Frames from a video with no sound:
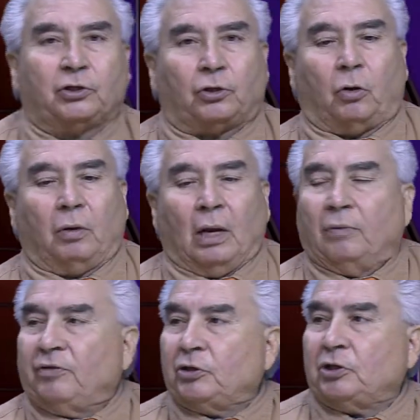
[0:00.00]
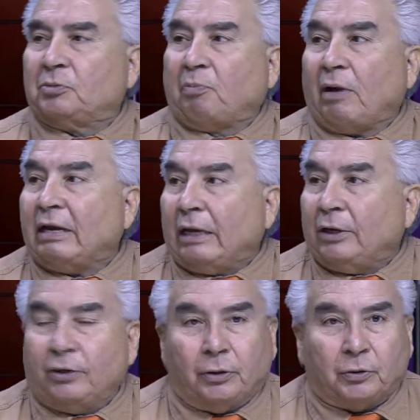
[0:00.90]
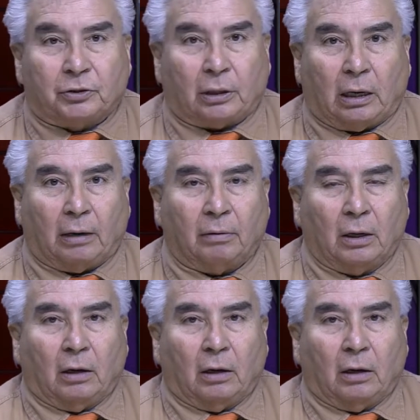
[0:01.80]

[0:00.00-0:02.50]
So this is breaking news uh,